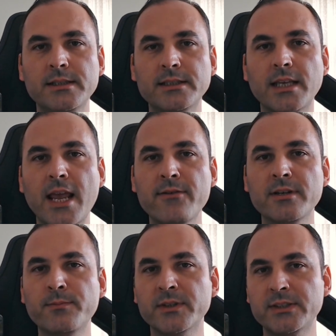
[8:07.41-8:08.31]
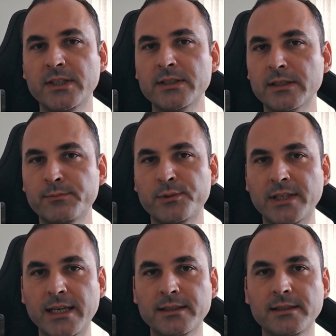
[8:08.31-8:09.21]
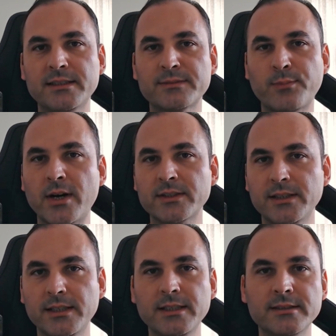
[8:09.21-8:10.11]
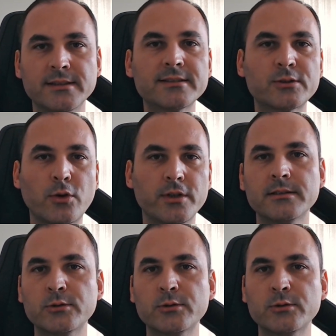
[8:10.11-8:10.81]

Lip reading: Let every material play its part in the story.